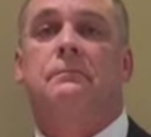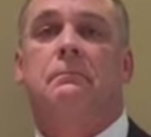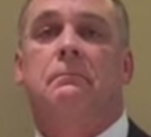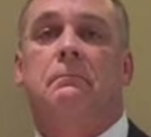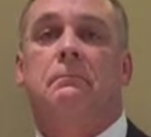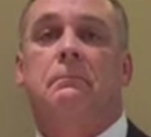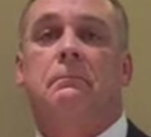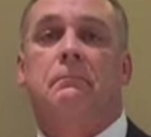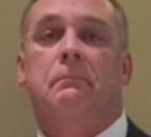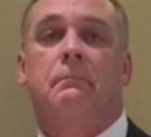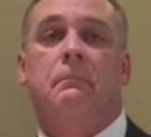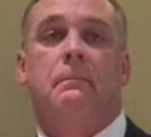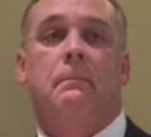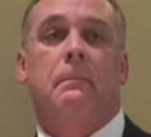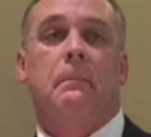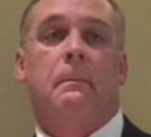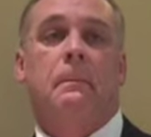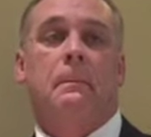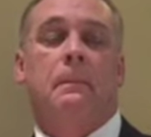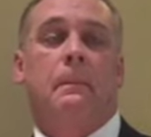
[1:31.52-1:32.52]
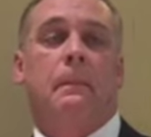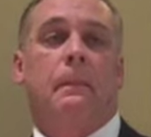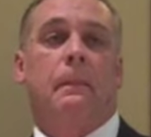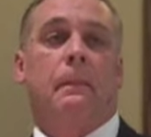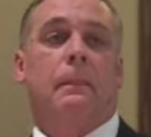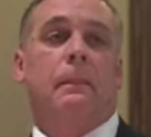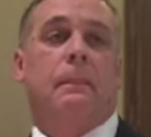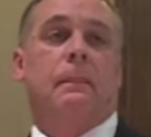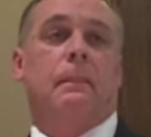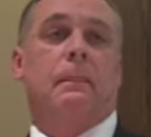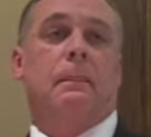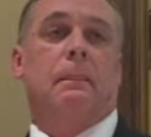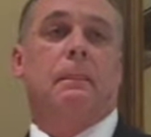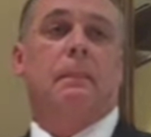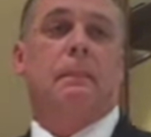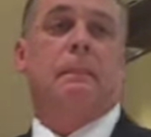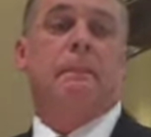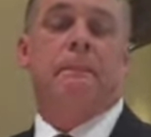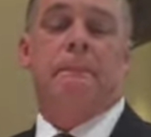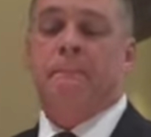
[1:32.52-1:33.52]

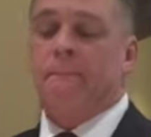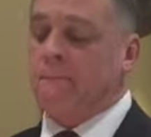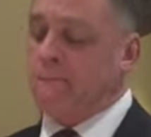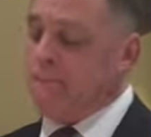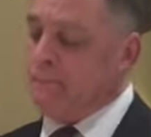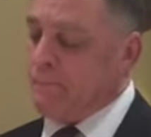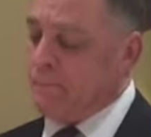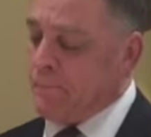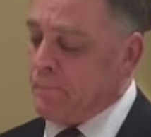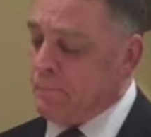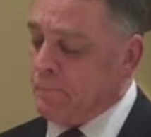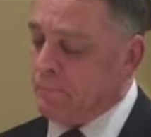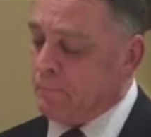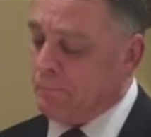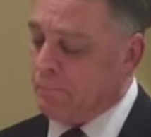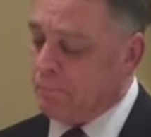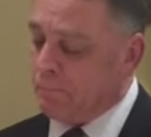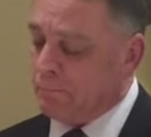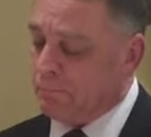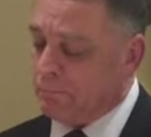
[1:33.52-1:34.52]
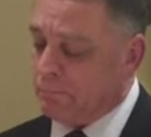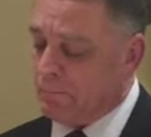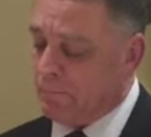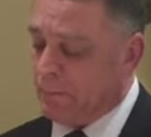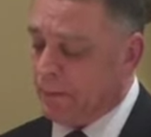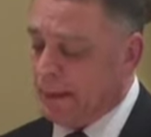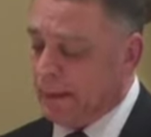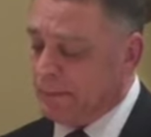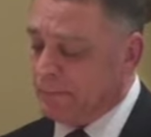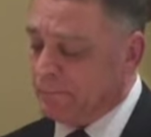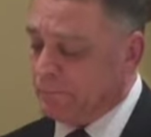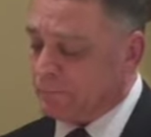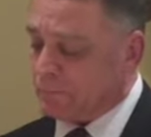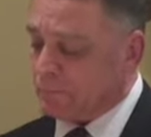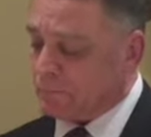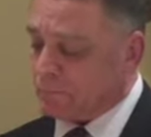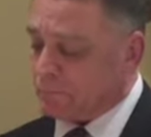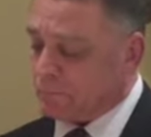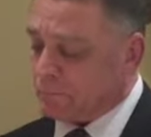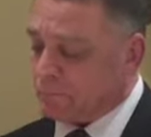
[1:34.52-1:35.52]

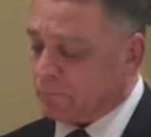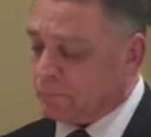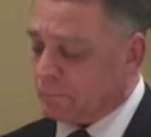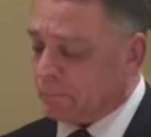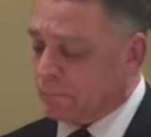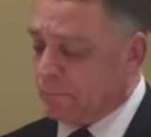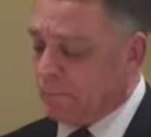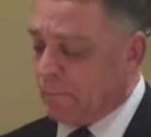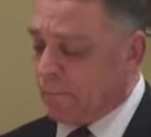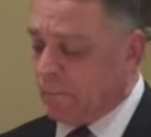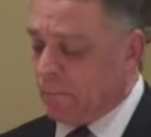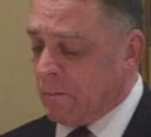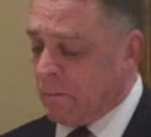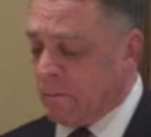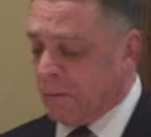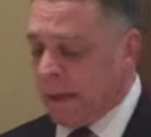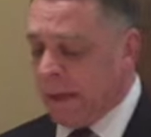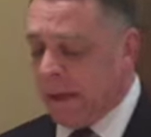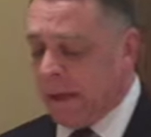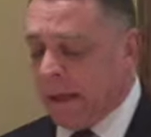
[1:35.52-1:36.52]
[no speech]